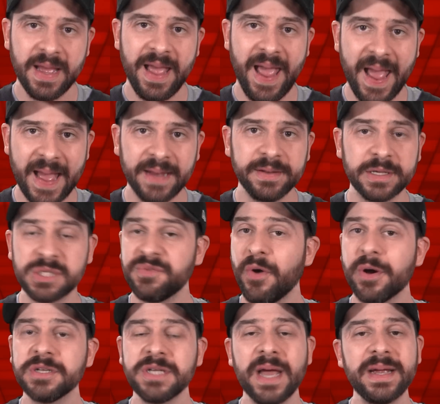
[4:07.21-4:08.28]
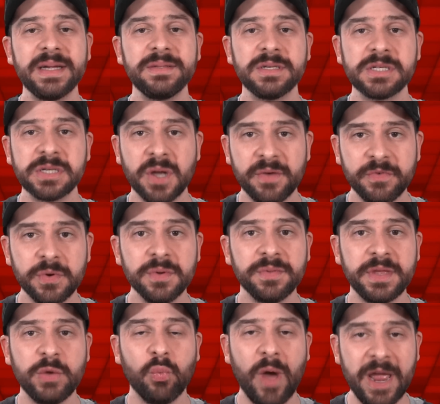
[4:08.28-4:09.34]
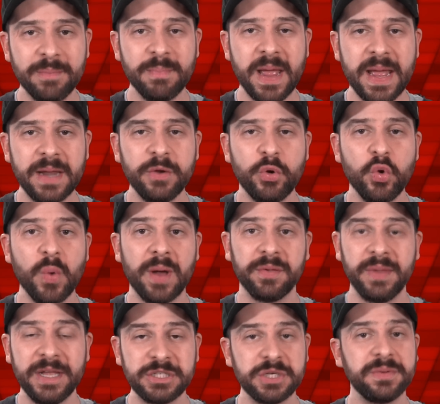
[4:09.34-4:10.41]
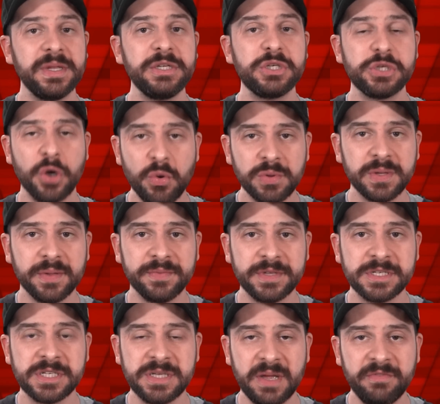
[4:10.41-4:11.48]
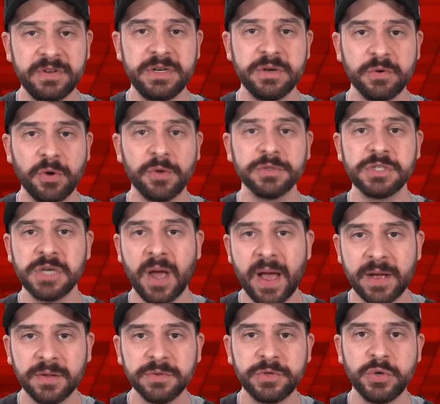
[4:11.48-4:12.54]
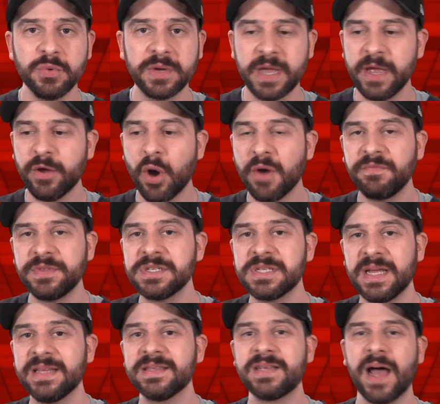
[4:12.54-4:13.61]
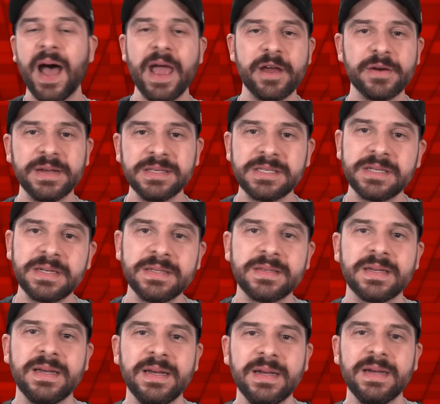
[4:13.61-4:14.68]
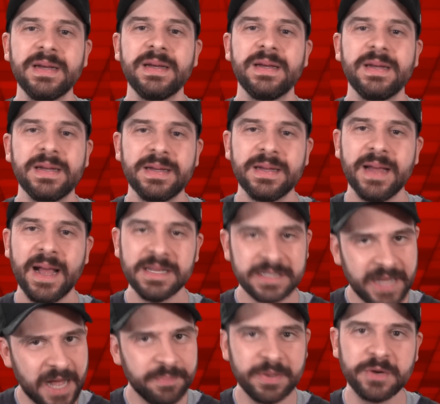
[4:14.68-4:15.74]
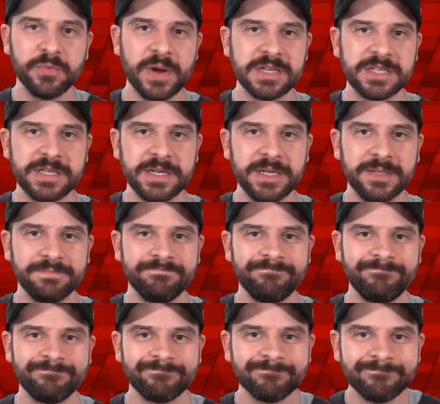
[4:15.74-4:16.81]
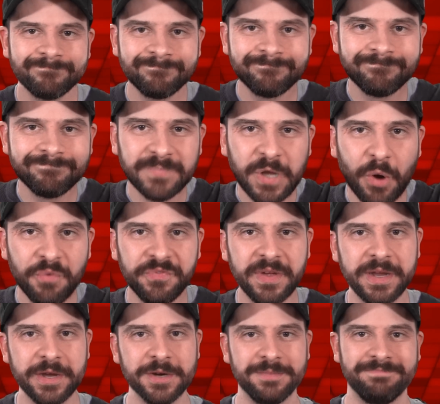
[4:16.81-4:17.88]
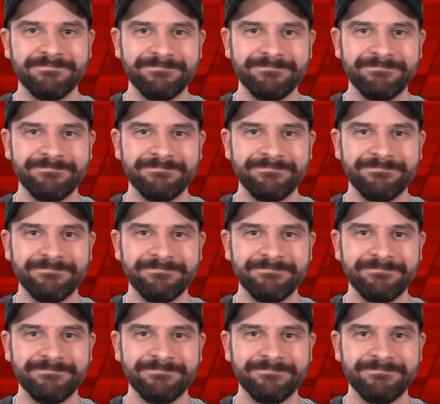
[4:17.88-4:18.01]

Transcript: And as far as I can discover, the white man who allegedly choked the 7-year-old child to kick off this entire incident has not been arrested. Go figure.